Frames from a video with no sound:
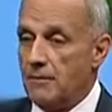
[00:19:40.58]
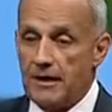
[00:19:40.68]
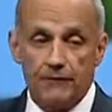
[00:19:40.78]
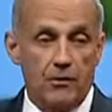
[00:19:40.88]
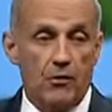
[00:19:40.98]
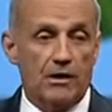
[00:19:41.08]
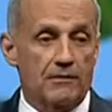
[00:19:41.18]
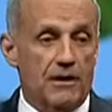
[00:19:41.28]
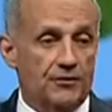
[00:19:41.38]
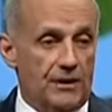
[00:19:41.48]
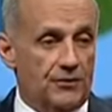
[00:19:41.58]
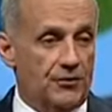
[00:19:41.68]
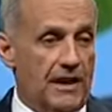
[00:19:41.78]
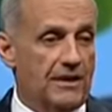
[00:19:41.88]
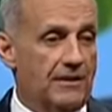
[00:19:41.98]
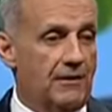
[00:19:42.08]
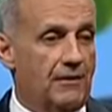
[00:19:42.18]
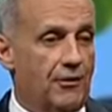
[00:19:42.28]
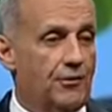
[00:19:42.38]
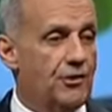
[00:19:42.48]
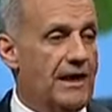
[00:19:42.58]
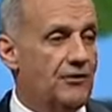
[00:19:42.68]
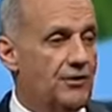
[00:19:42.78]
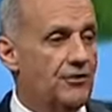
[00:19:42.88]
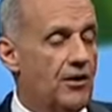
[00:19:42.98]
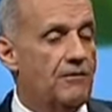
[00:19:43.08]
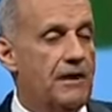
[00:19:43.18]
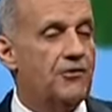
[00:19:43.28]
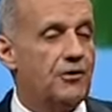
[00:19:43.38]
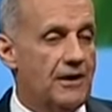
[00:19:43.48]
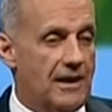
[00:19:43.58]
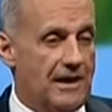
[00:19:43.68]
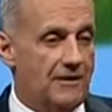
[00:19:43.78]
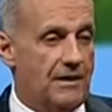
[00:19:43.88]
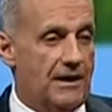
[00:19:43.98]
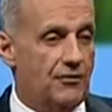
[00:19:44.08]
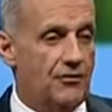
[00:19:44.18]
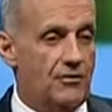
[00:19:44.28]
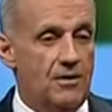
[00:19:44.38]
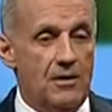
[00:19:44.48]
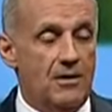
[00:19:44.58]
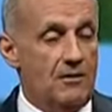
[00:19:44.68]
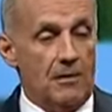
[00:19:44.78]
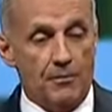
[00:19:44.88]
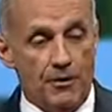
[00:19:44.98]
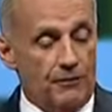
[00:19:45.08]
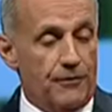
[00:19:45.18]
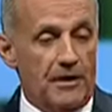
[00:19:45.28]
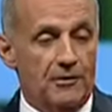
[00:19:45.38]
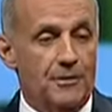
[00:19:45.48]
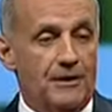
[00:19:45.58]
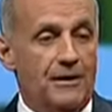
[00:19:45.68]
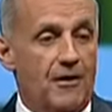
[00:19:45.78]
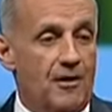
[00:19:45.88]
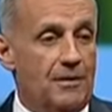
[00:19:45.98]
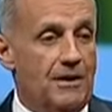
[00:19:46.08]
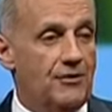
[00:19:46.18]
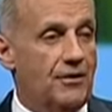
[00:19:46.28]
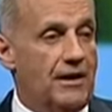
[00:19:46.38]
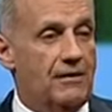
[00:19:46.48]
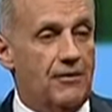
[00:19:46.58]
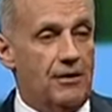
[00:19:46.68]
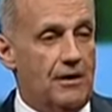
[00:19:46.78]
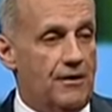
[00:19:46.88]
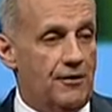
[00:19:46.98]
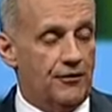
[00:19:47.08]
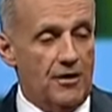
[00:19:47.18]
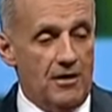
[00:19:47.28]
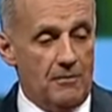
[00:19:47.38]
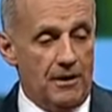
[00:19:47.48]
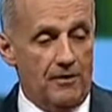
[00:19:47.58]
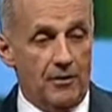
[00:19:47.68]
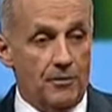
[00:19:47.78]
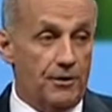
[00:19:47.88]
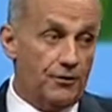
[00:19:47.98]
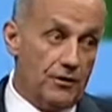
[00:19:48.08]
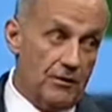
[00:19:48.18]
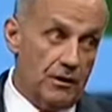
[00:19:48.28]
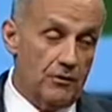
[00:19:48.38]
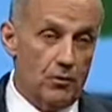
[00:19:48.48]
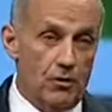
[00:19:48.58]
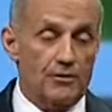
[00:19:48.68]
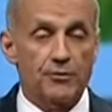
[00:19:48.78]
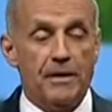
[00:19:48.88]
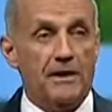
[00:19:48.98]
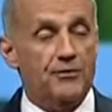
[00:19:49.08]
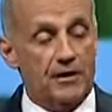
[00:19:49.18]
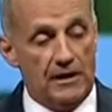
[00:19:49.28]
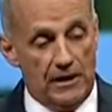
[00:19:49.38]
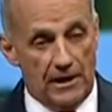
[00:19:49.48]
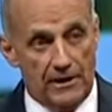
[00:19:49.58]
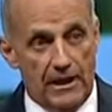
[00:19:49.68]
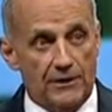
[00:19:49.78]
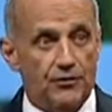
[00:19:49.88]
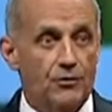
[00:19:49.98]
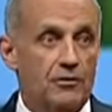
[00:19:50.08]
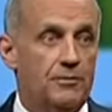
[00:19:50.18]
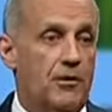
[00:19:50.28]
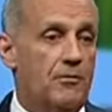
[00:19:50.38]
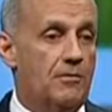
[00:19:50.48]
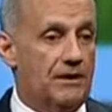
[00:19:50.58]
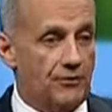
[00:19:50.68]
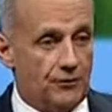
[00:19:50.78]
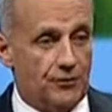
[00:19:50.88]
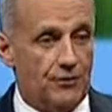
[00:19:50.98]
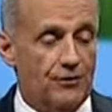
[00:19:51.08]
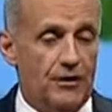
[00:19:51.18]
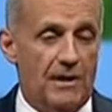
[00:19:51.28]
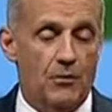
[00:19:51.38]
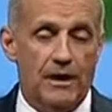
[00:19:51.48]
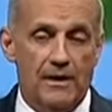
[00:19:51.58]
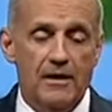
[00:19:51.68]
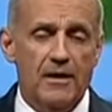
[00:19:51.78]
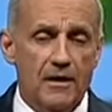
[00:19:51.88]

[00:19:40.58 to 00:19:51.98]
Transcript: But every one of us, in second and third chances, eventually got out of high school. My brother followed me in the Army. He stayed 30 years. My other brother stayed in the workspace and he got a night school diploma. My sister, the same way